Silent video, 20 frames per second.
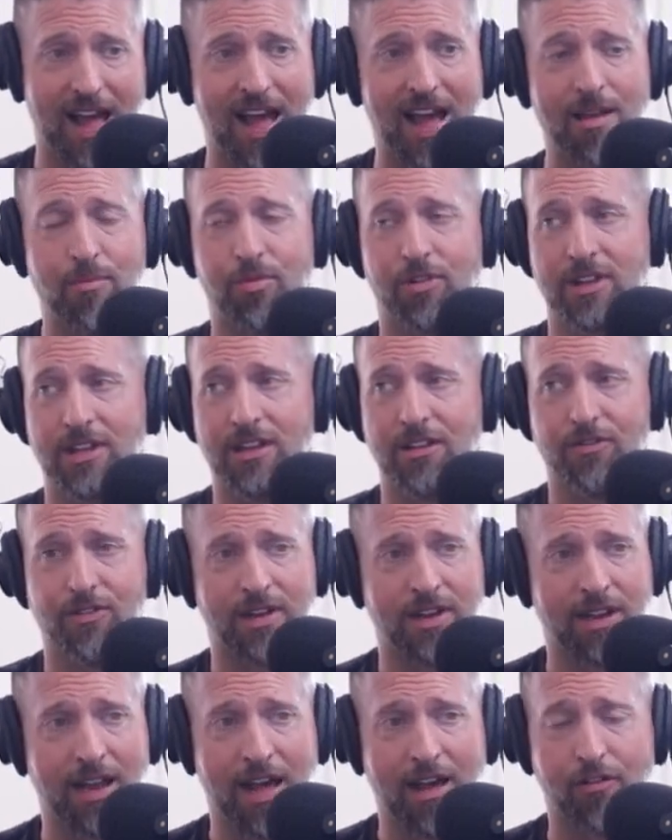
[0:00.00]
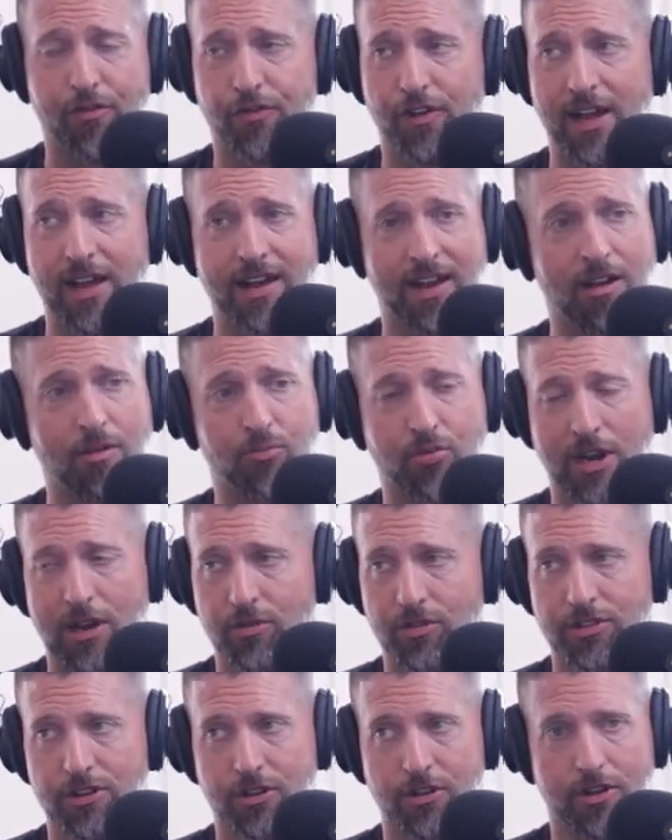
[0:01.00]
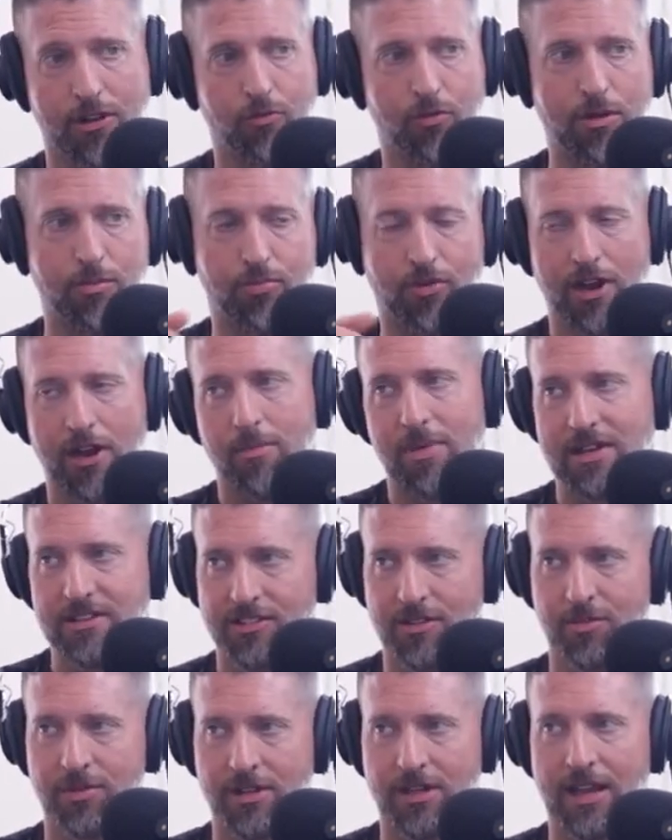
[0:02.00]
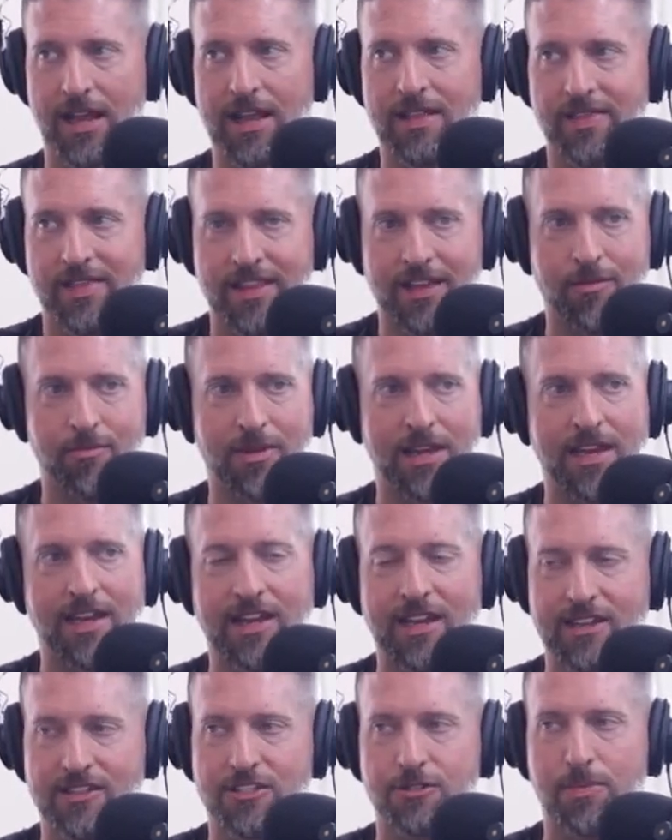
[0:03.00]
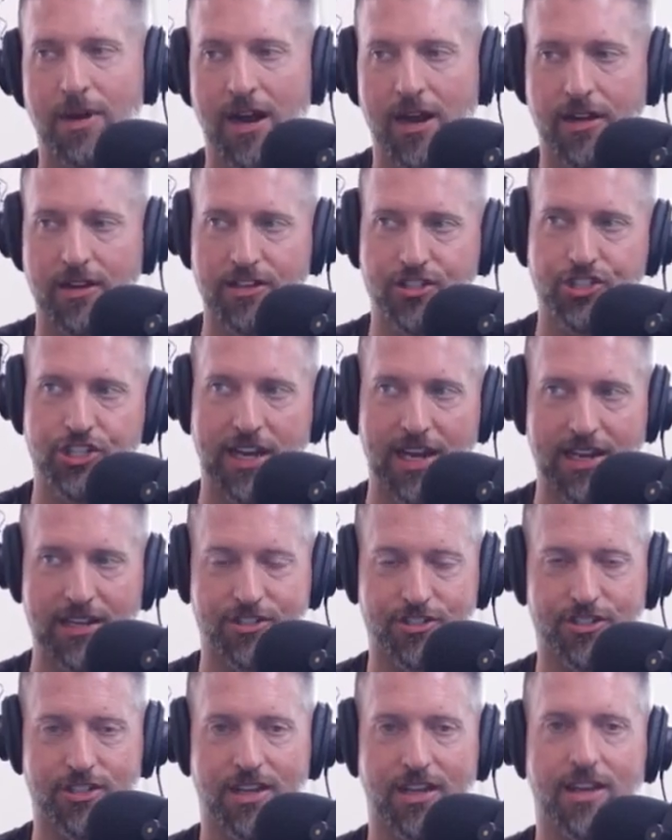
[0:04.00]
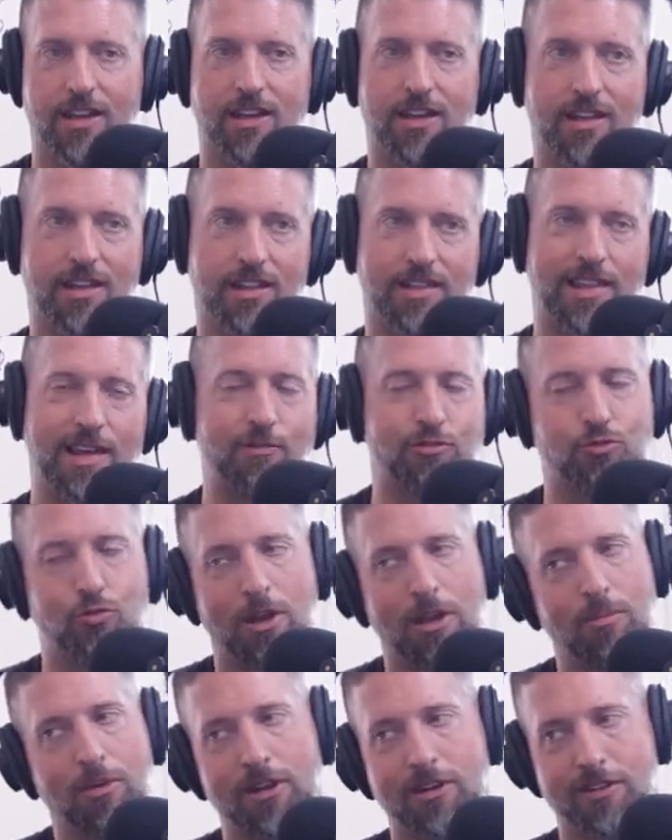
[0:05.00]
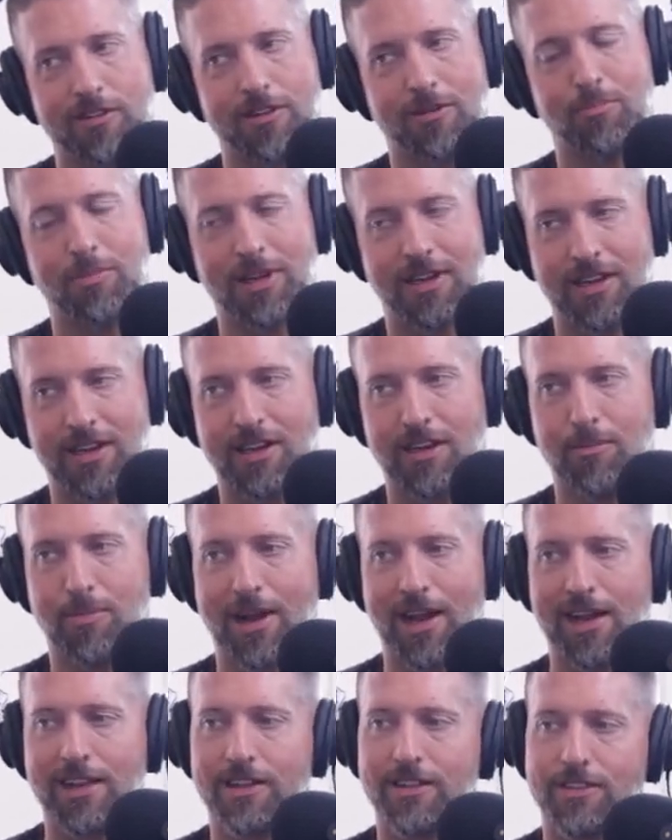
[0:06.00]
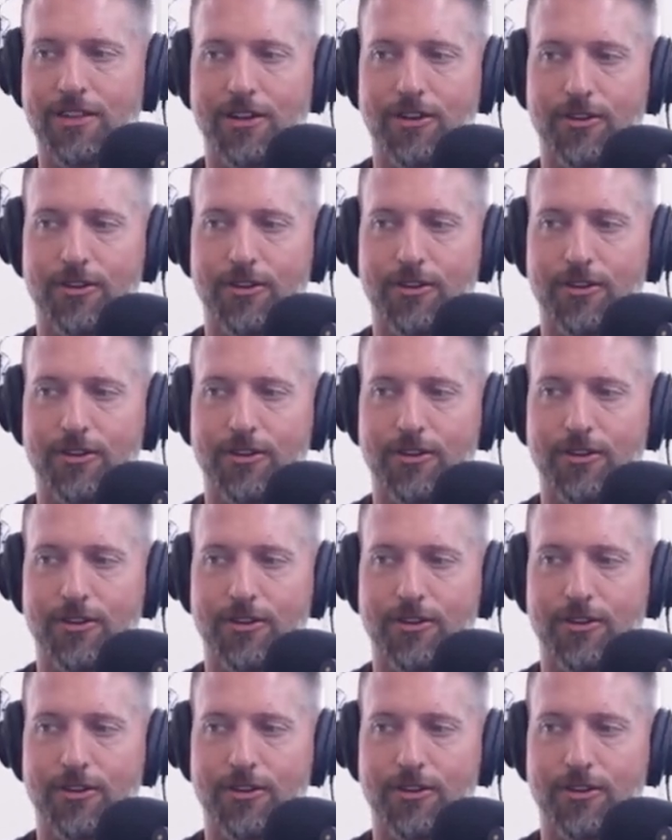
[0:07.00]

I believe and I'll fight and I'll pray with you. And we pray about something and them getting inspired and changed. That was way better than being any pilot,